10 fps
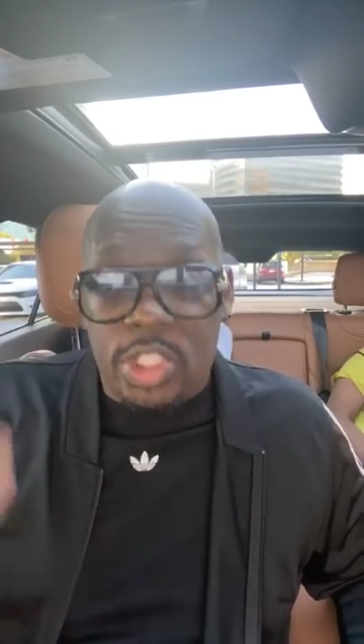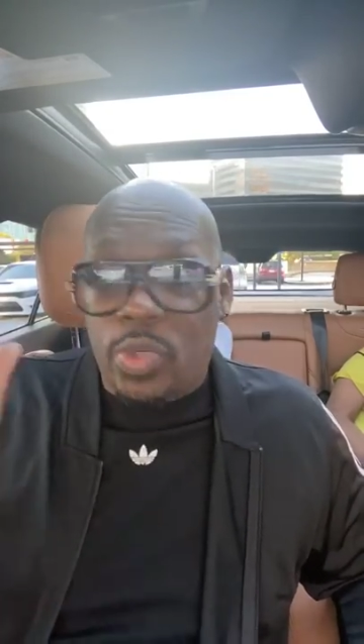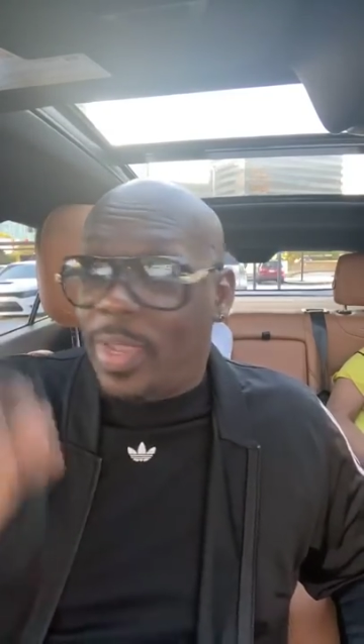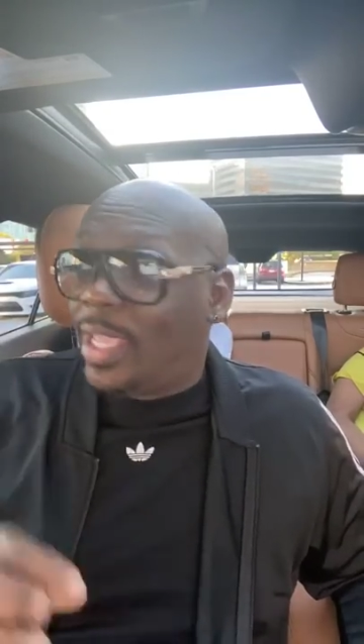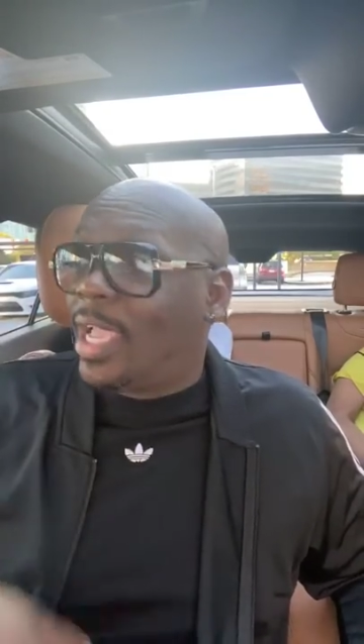
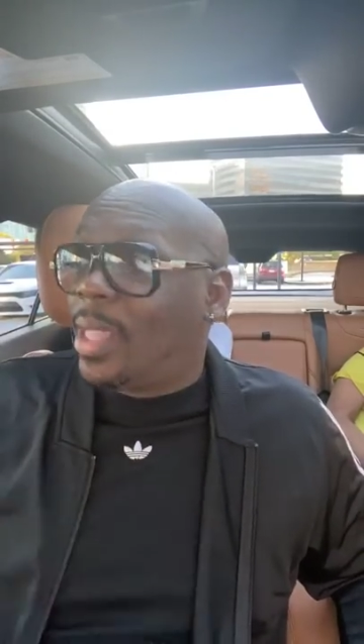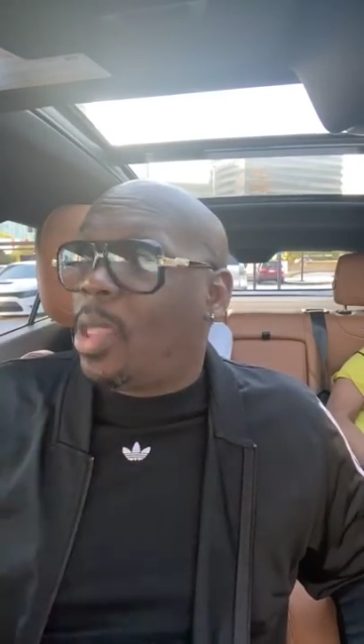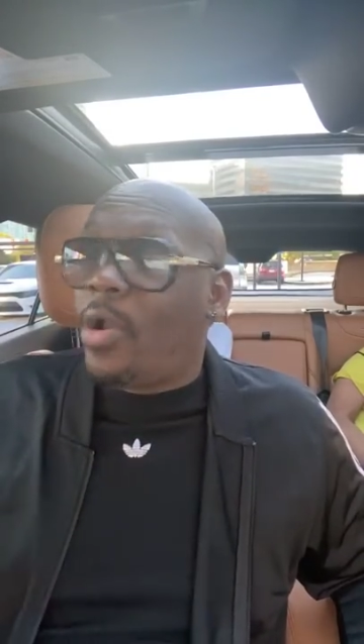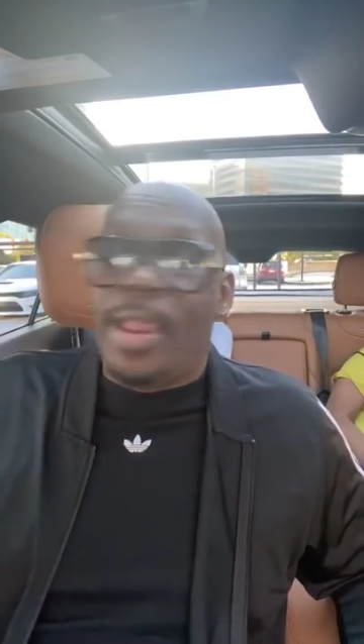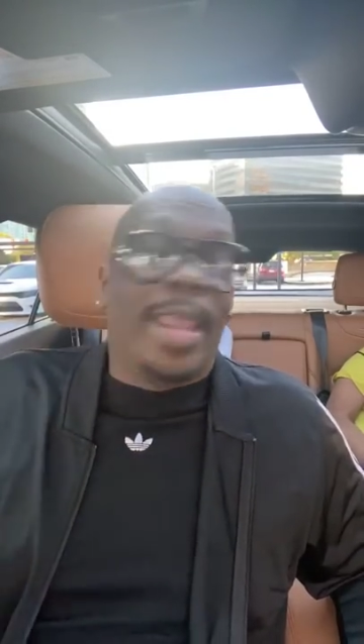Twinkie
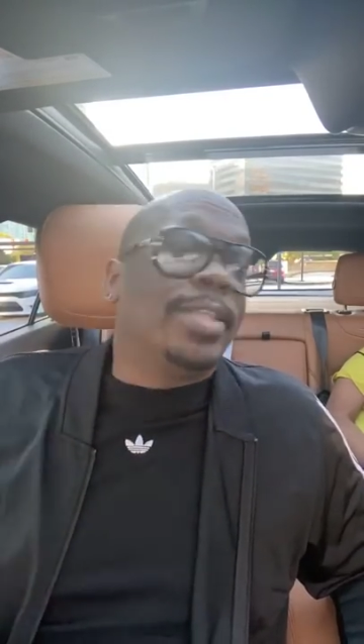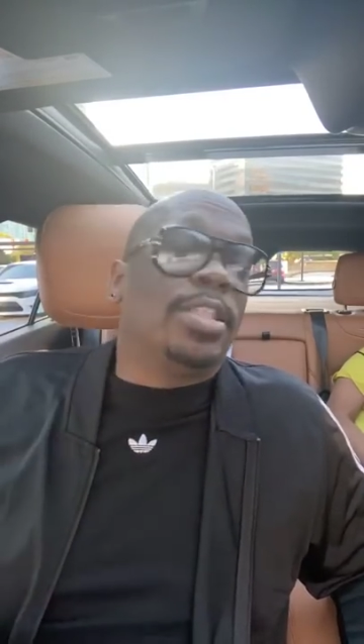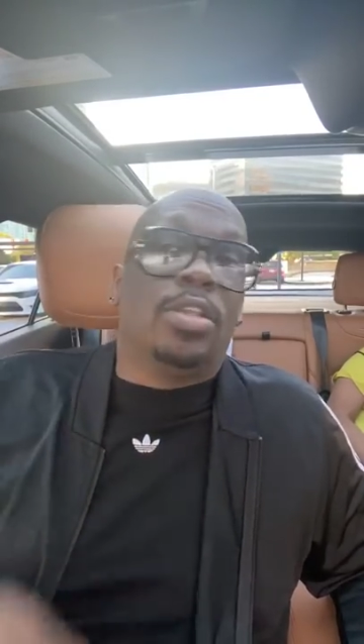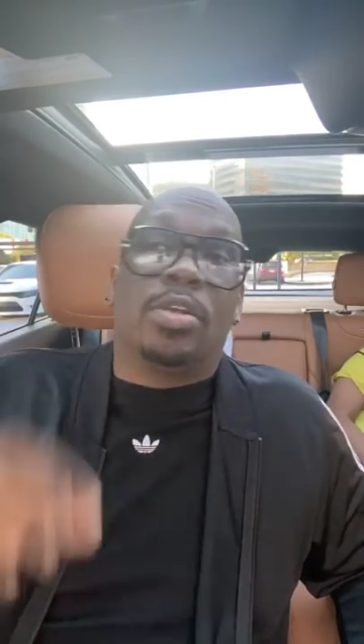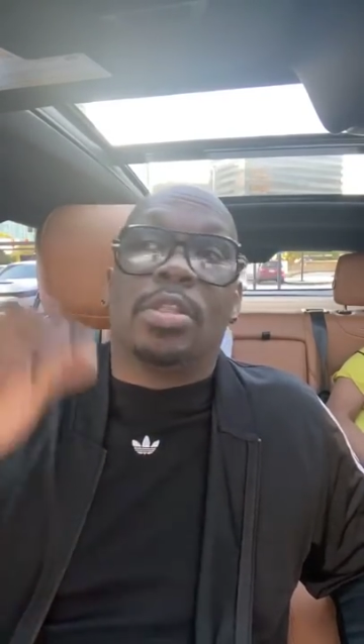Clark has
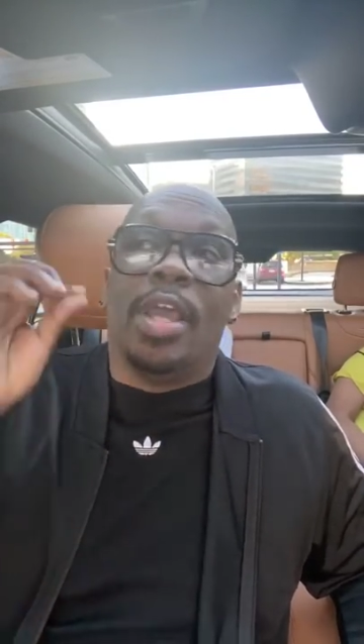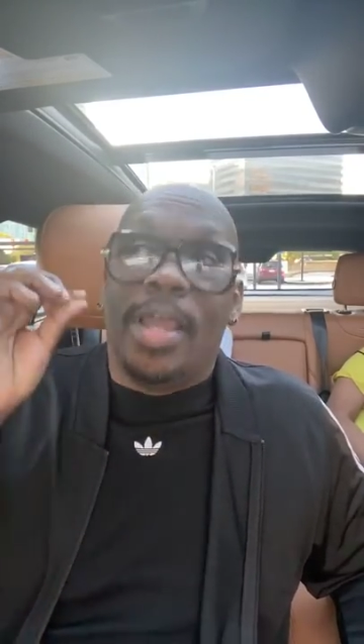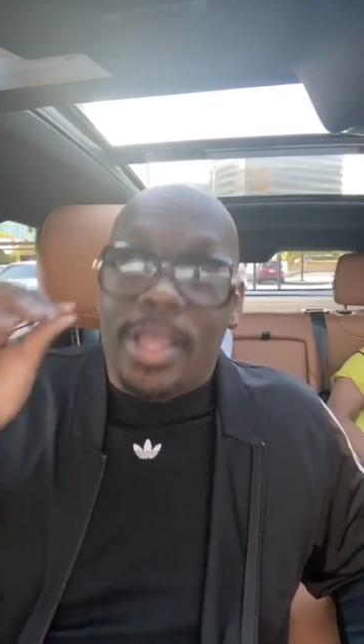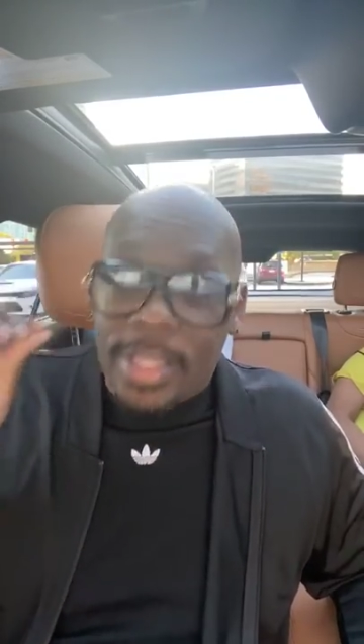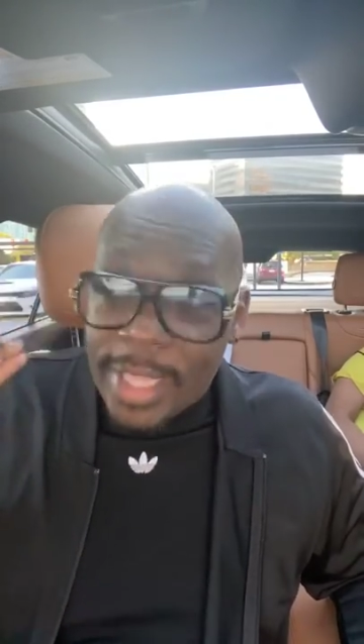looked
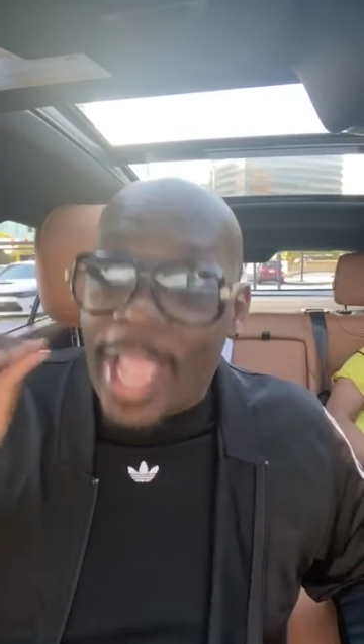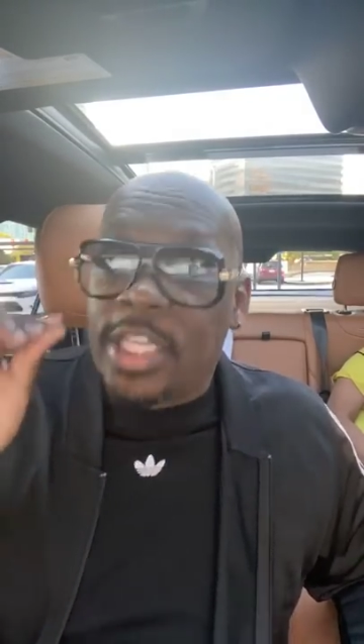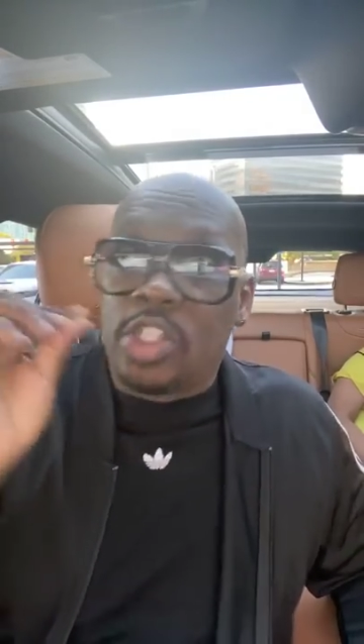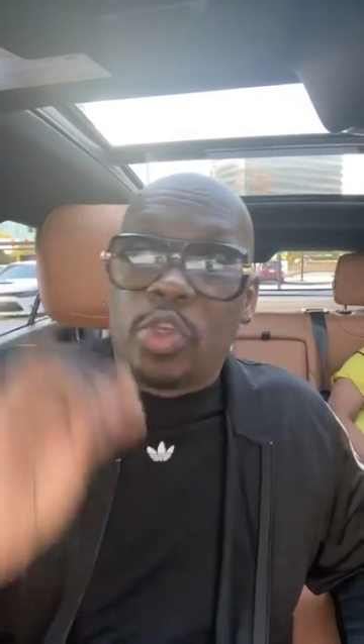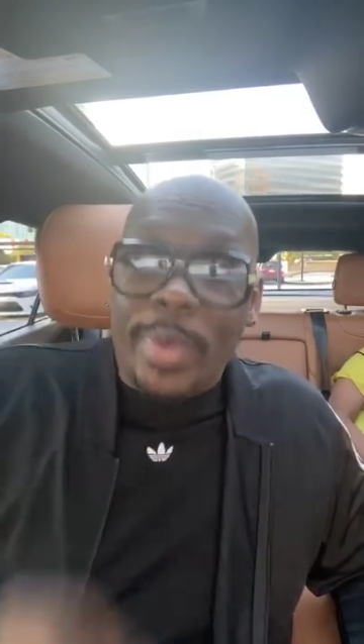like
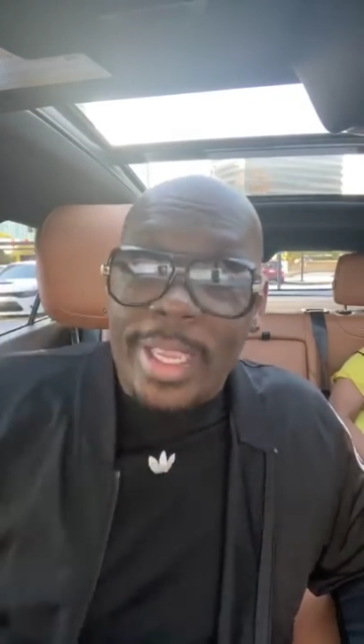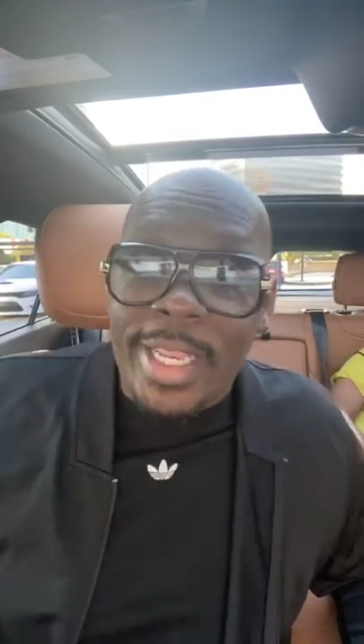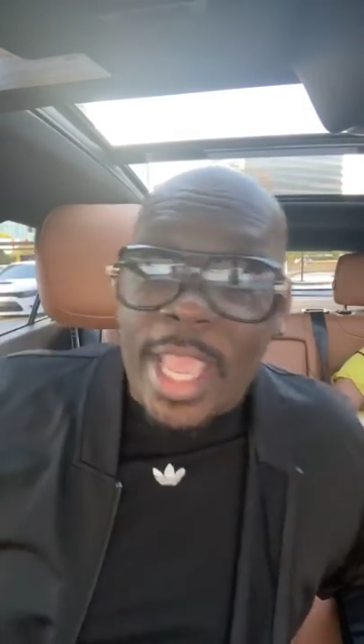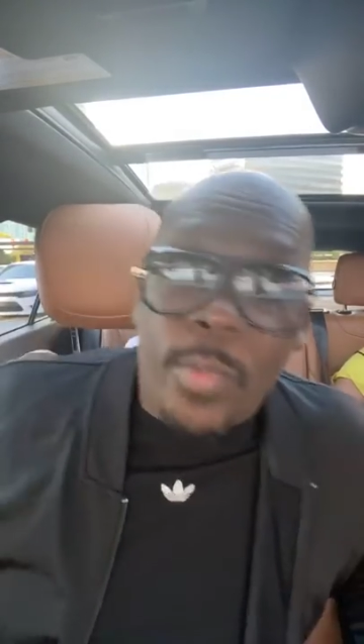the Twinkie that